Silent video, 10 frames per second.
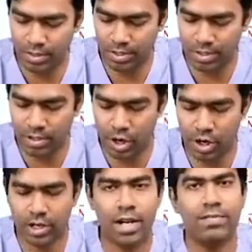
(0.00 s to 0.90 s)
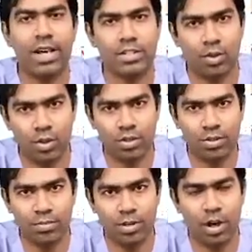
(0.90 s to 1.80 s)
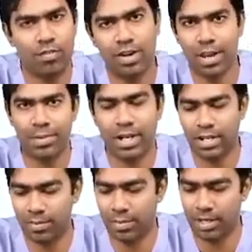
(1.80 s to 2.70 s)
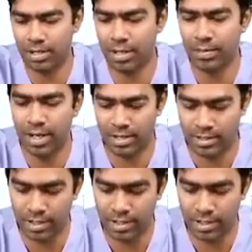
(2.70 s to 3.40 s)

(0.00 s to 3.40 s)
This is organ vasculosum of lamina terminalis.